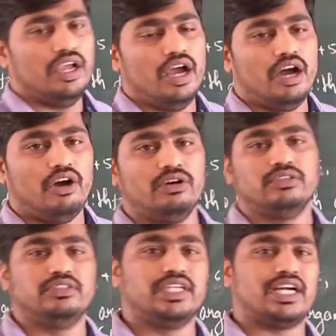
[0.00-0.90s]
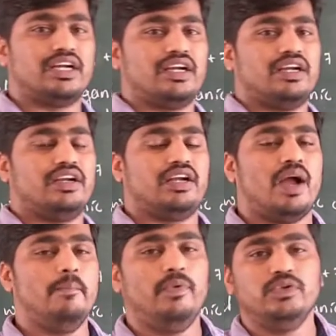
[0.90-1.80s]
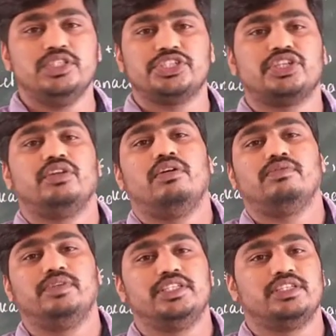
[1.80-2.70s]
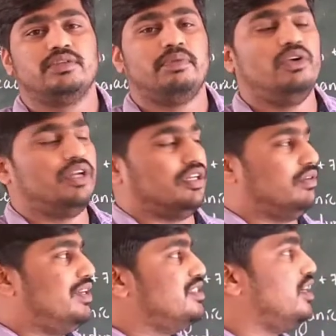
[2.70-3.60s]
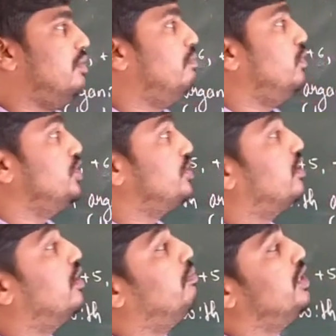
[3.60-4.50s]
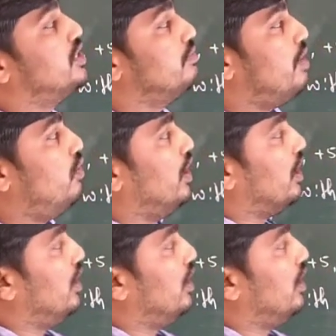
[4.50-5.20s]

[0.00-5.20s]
on the composition of bleaching powder. What is the composition of bleaching powder?